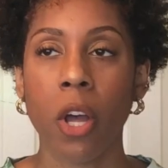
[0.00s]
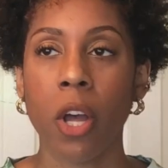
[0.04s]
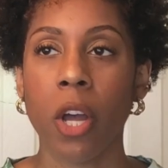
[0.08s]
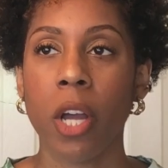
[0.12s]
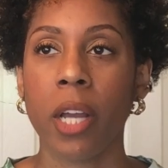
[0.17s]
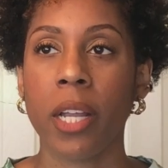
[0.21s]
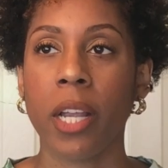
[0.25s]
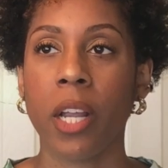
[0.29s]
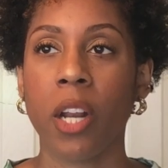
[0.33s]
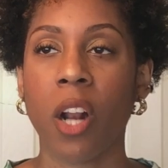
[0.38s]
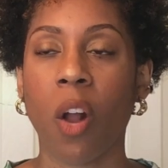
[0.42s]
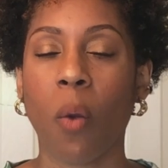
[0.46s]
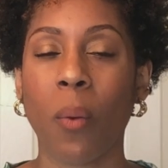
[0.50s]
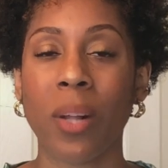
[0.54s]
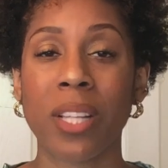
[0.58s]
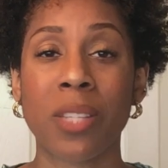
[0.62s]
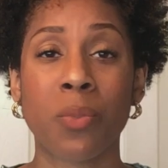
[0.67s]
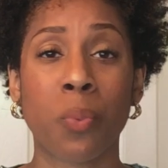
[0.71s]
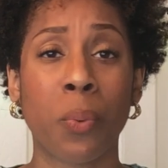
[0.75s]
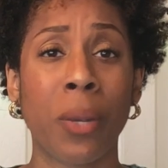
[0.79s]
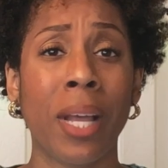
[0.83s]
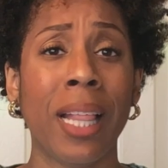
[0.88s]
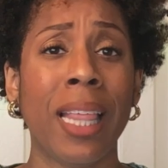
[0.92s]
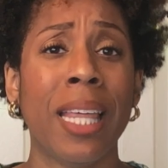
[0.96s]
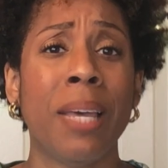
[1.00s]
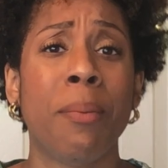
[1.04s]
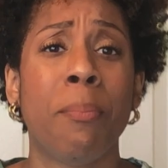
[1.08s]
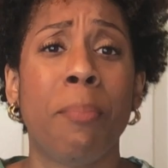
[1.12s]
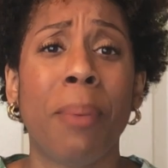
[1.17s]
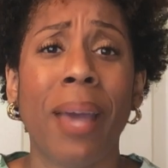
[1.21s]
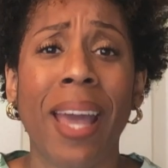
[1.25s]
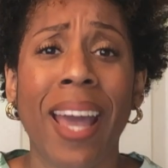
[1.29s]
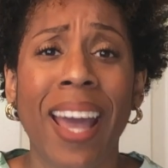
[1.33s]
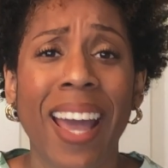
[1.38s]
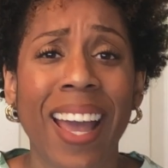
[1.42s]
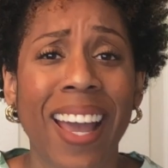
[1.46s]
You know, it's really
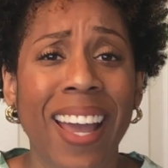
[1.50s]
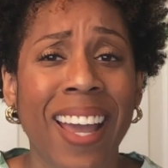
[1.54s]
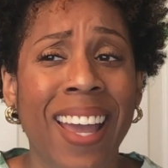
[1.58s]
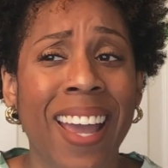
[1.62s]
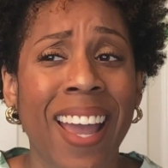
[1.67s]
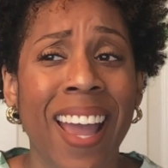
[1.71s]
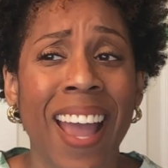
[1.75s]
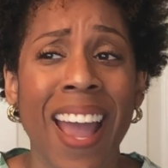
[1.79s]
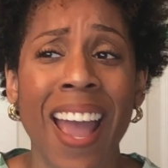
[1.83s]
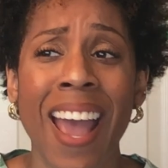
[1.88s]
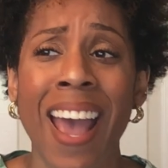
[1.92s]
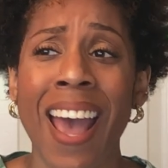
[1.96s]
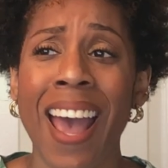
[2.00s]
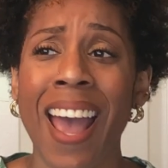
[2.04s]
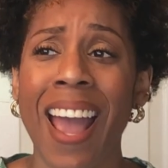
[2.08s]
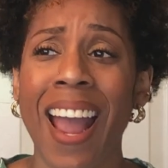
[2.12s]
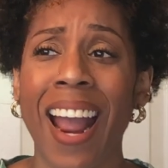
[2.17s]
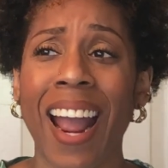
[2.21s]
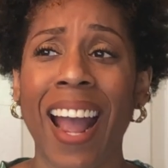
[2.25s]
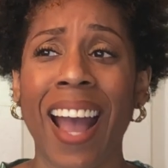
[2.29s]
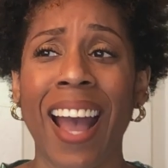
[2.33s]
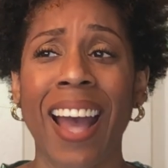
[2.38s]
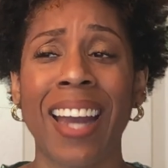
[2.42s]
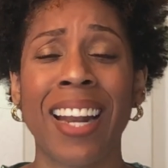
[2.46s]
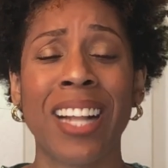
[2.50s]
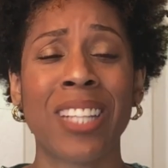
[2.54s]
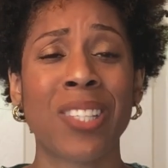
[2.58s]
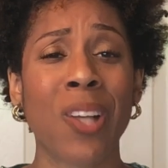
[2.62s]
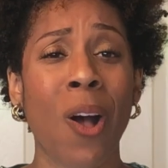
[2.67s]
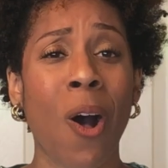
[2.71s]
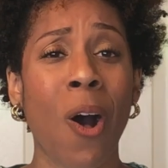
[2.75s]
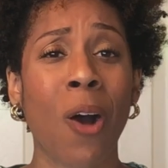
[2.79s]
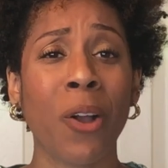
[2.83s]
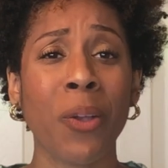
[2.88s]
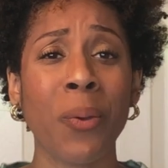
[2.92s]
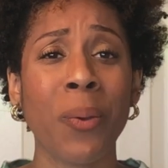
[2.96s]
big and it's
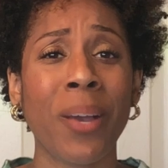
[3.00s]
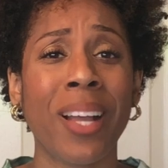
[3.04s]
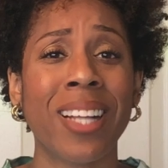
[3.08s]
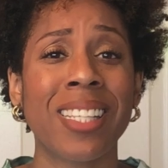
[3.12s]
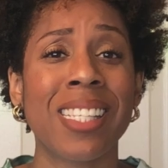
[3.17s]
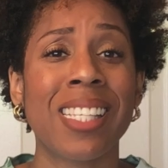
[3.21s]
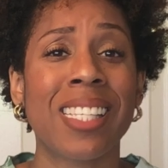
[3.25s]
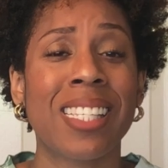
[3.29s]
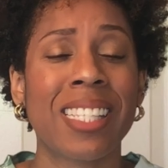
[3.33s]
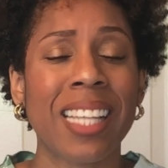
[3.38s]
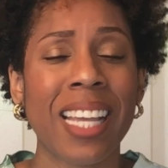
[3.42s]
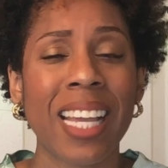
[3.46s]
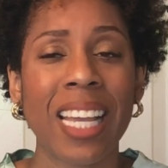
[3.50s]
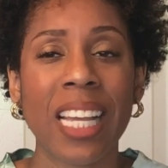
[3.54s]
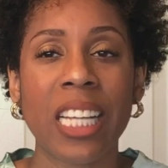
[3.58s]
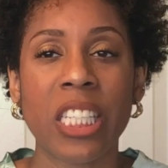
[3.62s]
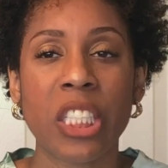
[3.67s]
all you can see.